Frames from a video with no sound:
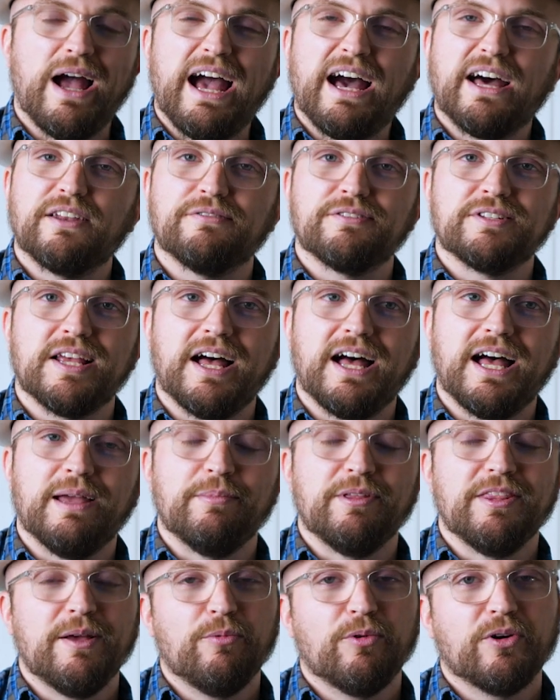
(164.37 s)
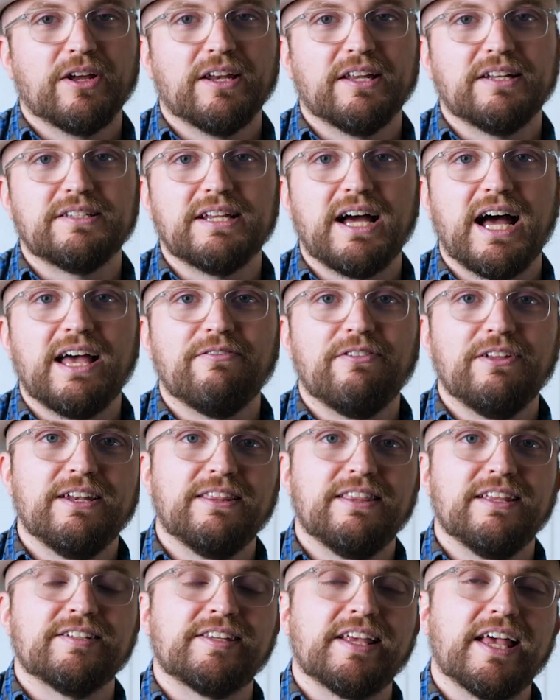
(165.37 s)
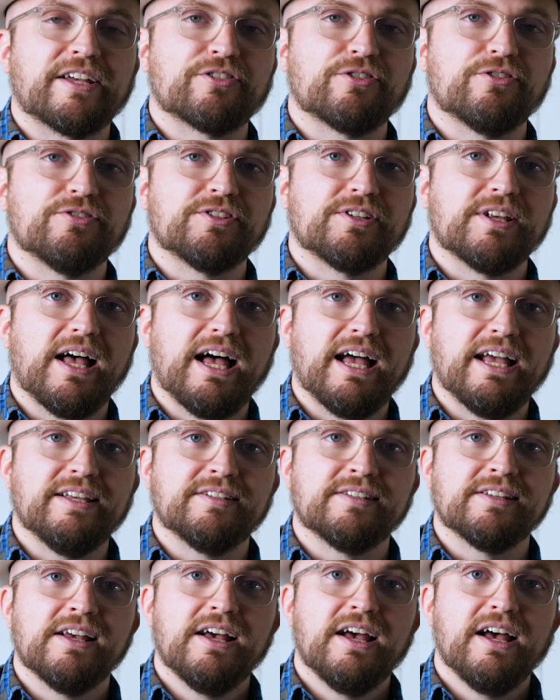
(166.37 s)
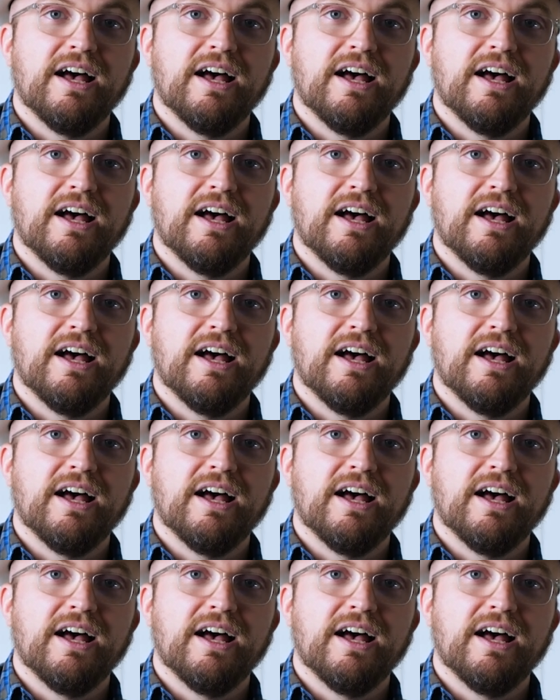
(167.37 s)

out of time, and then we're going to dive into this exercise